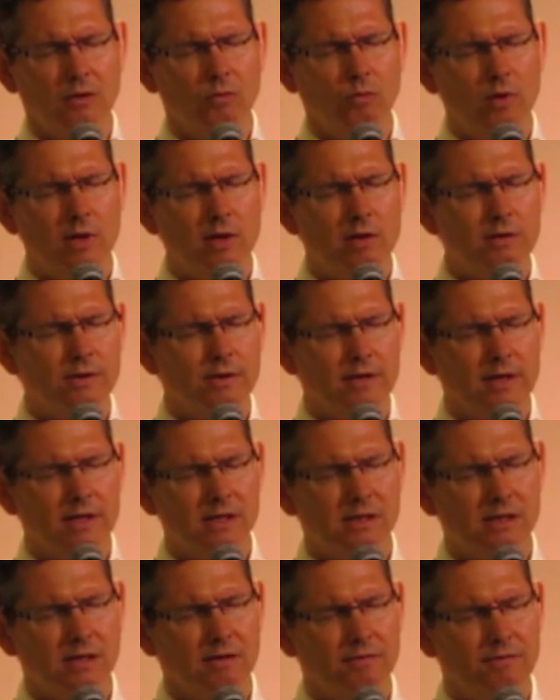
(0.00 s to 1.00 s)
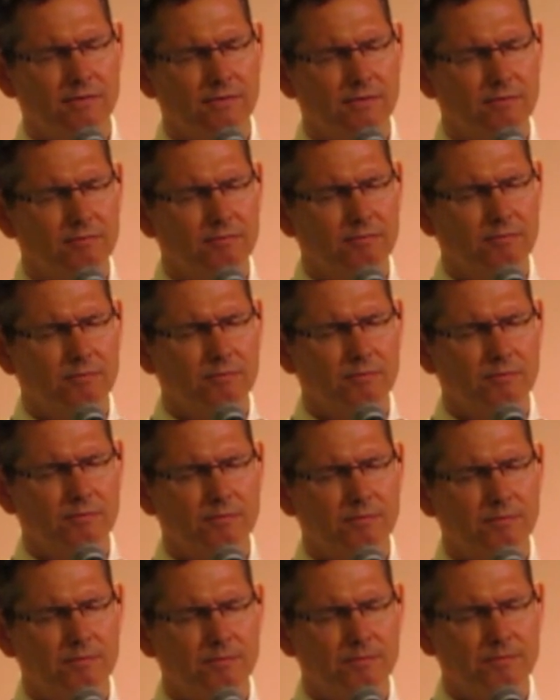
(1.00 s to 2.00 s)
a wilderness of
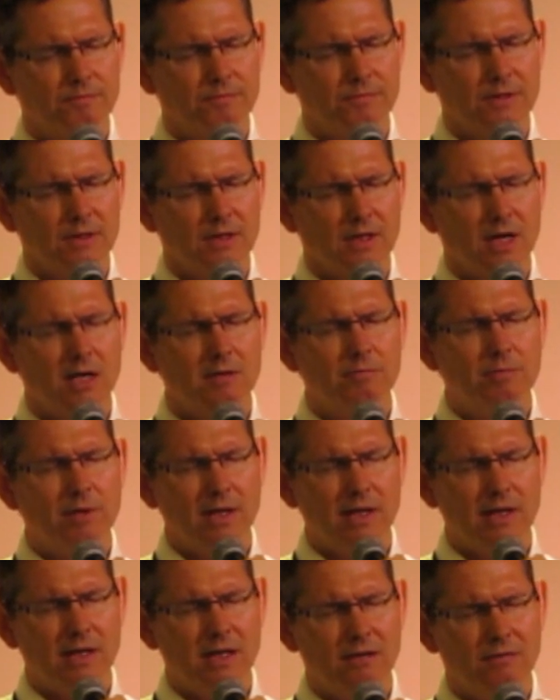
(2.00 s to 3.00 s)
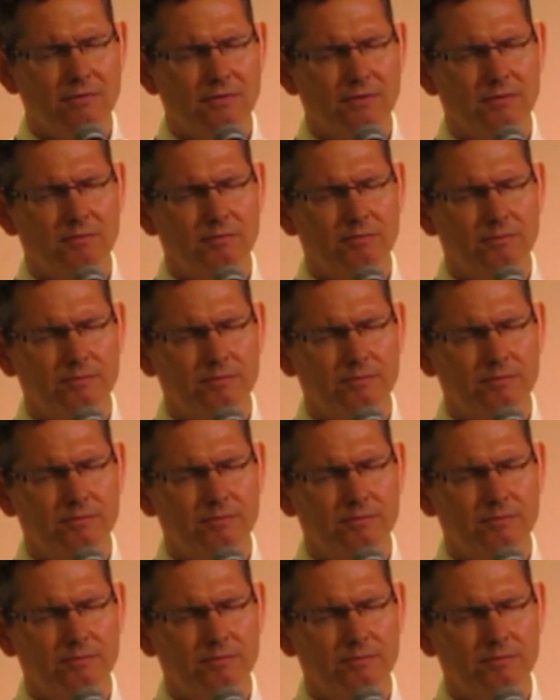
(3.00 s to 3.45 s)
unbelief